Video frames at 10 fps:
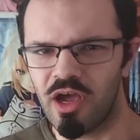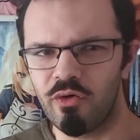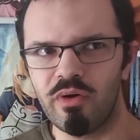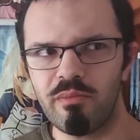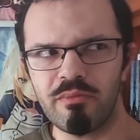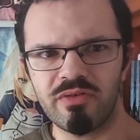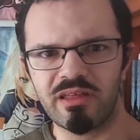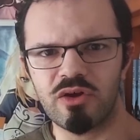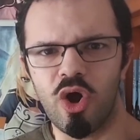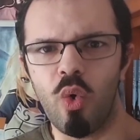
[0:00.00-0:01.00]
Remember
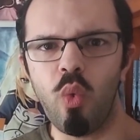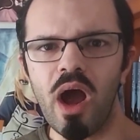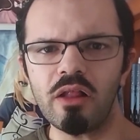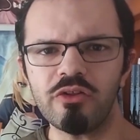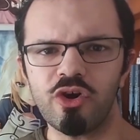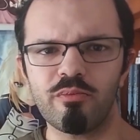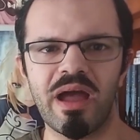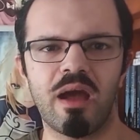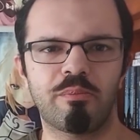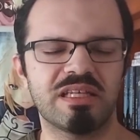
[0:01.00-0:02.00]
that while your map